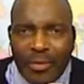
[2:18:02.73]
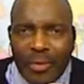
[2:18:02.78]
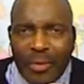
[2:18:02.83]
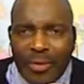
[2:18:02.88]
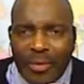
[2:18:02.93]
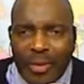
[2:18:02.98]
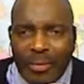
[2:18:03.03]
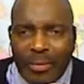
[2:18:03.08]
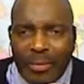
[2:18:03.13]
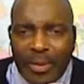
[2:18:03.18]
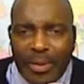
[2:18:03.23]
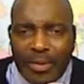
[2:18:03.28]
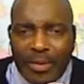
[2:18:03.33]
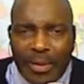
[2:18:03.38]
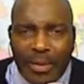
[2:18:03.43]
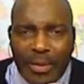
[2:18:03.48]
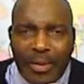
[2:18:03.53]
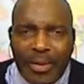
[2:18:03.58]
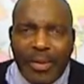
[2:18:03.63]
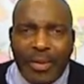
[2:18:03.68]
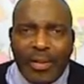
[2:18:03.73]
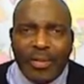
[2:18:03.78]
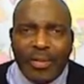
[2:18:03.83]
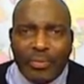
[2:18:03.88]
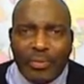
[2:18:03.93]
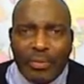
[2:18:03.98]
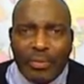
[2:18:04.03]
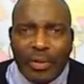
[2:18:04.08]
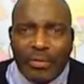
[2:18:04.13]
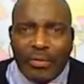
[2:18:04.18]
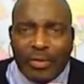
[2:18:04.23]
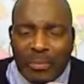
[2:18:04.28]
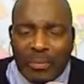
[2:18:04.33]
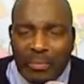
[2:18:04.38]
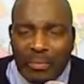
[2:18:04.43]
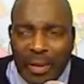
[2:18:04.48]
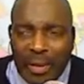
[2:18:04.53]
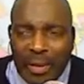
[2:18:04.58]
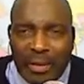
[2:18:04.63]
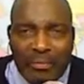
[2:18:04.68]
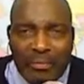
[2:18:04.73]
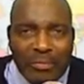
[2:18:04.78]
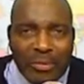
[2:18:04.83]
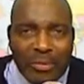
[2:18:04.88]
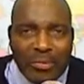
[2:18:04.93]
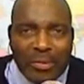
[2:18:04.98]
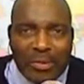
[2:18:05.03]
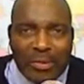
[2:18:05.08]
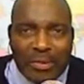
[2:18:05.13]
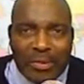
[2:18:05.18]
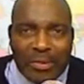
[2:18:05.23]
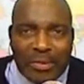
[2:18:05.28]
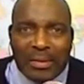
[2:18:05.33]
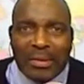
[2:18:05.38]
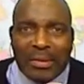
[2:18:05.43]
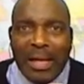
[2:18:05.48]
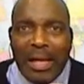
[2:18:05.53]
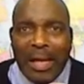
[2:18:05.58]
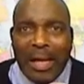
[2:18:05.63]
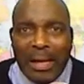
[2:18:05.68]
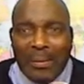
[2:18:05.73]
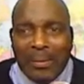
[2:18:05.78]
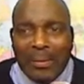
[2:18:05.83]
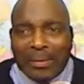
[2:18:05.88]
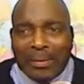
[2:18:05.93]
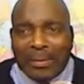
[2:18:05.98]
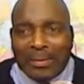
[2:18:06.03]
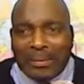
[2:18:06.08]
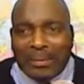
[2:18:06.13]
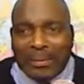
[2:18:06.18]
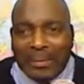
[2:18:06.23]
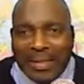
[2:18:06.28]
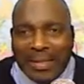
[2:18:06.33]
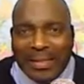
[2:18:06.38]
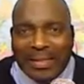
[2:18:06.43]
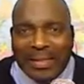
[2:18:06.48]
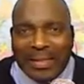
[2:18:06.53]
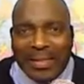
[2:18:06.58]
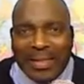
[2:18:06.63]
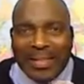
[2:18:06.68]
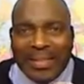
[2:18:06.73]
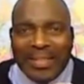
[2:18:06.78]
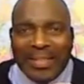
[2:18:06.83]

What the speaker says: doing something that those competitive juices, I want to win,